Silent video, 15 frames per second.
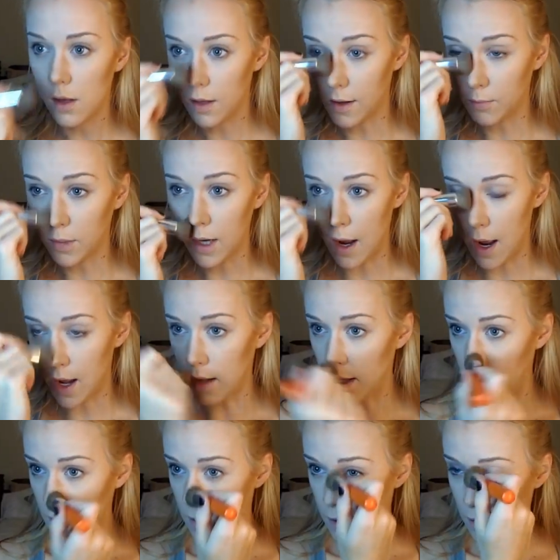And I'm going to
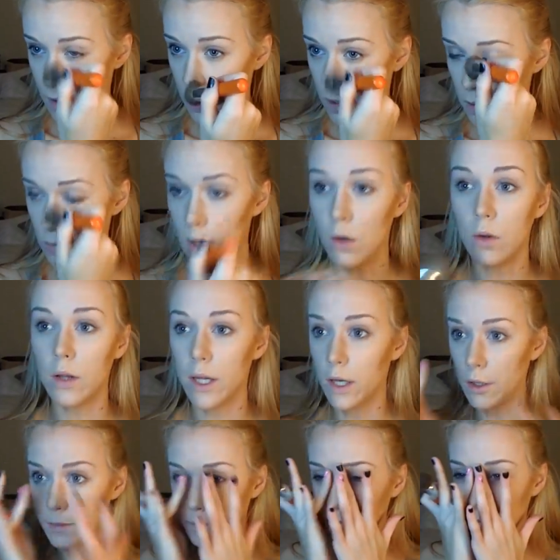highlight there in the middle later.